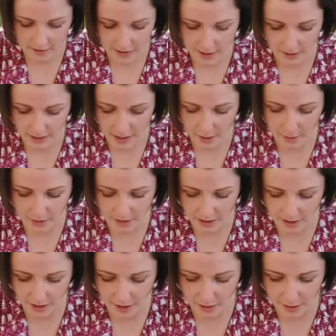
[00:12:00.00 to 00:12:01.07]
So anyone
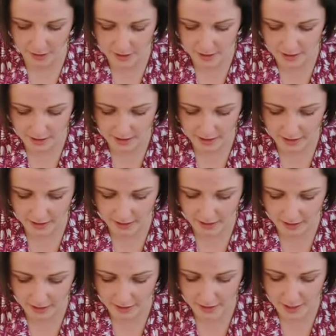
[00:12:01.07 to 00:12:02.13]
that knows
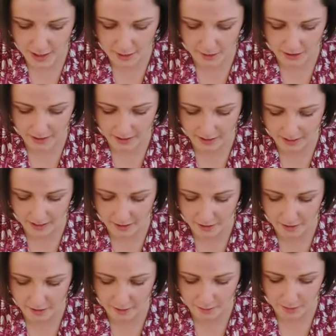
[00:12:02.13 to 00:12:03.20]
in the sewing,
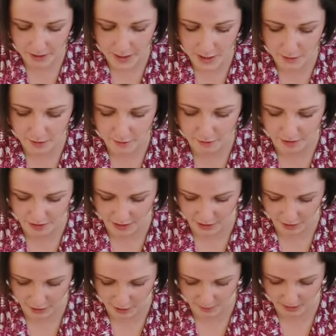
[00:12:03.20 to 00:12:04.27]
my sewing friends that
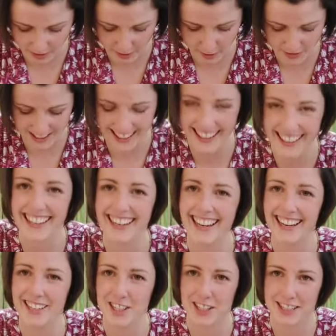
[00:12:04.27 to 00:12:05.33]
knows me, knows I like a
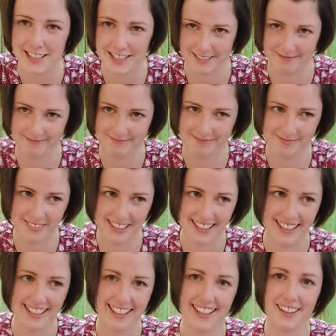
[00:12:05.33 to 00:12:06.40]
gadget.
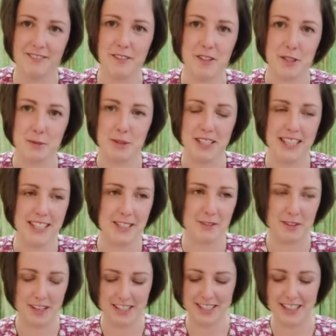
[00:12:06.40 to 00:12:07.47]
Rosie will
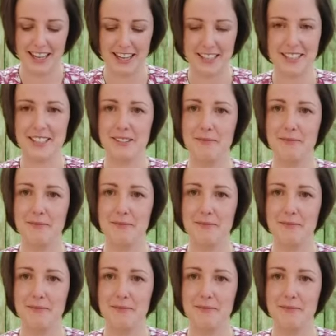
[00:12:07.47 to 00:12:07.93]
testify to that.